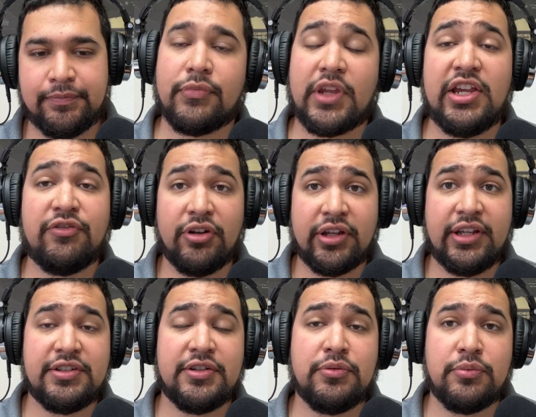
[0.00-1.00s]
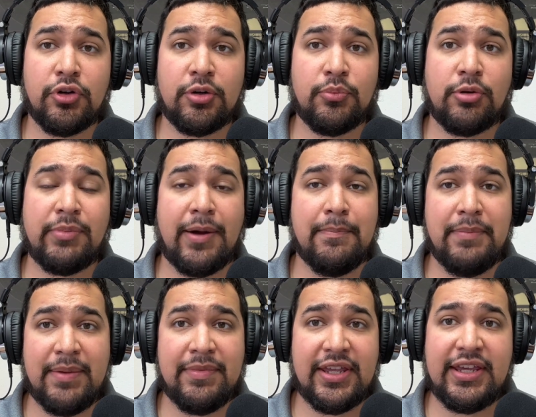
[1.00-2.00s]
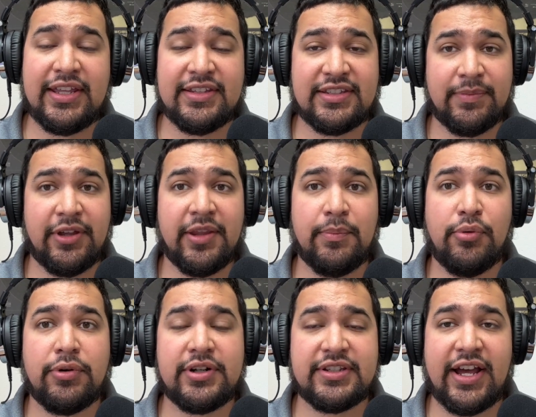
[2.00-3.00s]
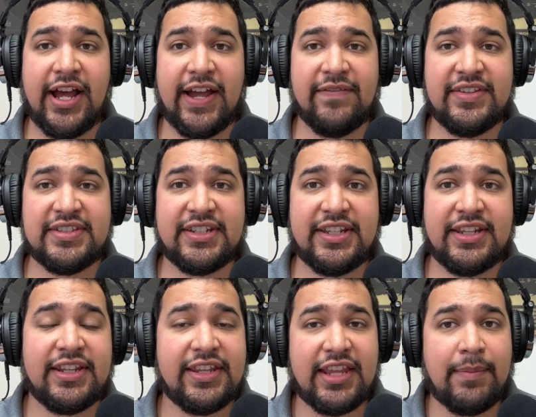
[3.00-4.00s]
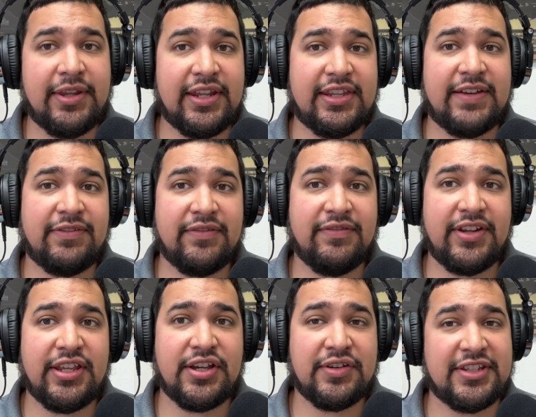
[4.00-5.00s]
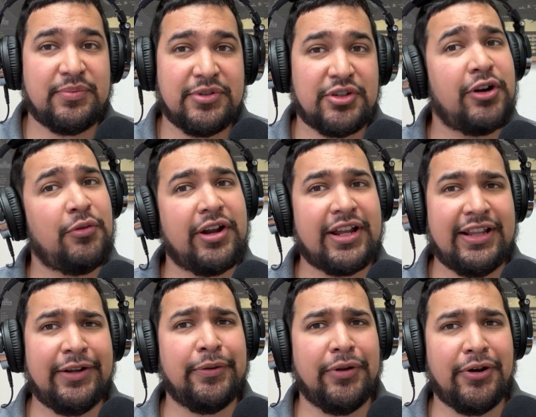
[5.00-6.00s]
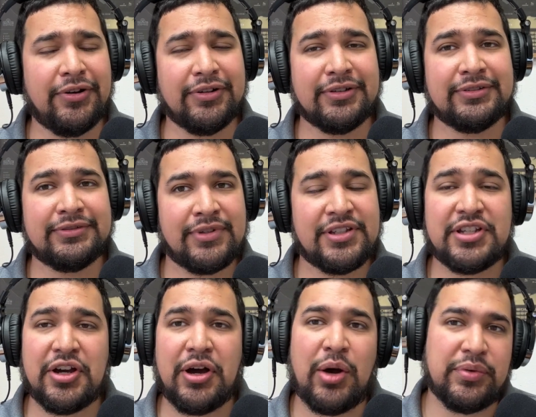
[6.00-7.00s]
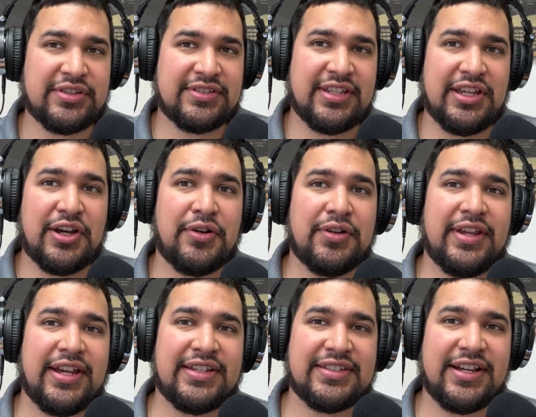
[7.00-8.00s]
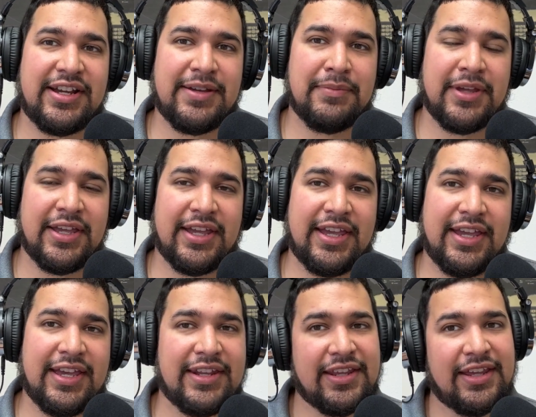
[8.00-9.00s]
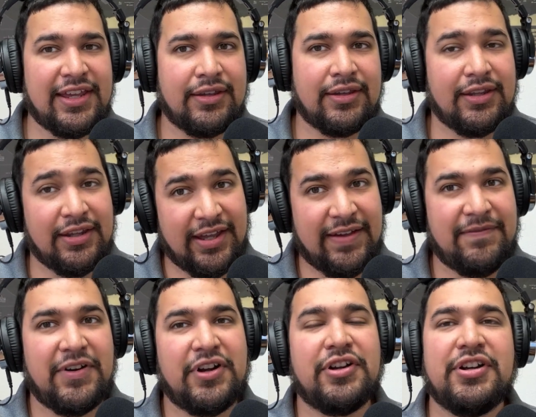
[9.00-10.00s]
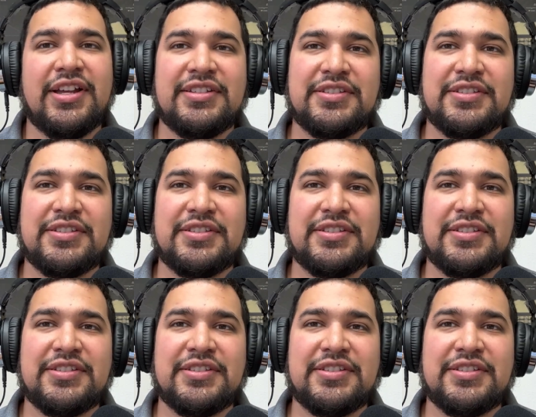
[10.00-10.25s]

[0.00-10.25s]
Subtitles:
If you're looking to learn more about Bimini and some of the other ports I visited, that'll be in a different video because this one's already running a little long. So I will see y'all next time and have fun on your next